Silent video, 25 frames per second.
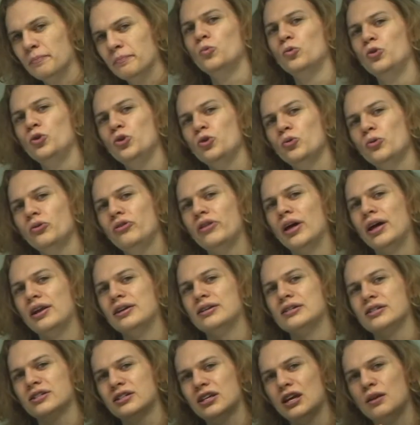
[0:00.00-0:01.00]
who would
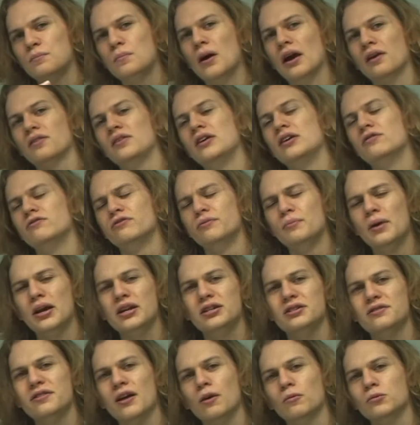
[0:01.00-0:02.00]
then send back the
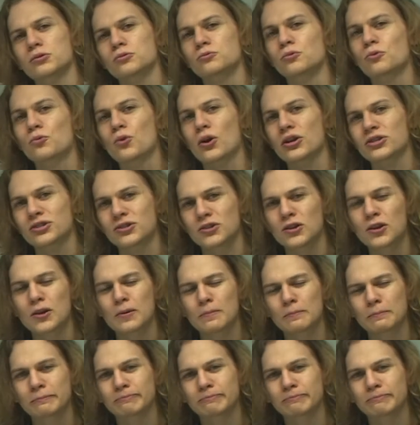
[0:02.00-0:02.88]
information that was requested.